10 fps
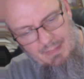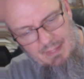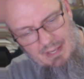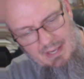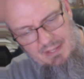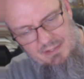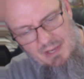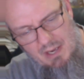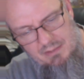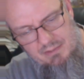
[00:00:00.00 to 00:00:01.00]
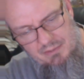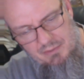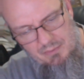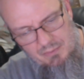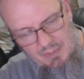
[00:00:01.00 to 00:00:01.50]
had talked
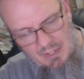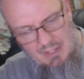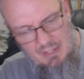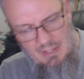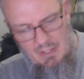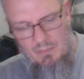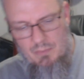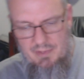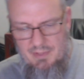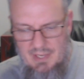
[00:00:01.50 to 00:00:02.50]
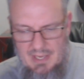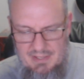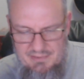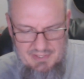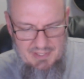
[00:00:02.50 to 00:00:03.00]
to one of the
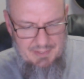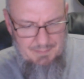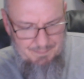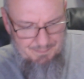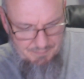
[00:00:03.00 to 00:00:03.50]
guys there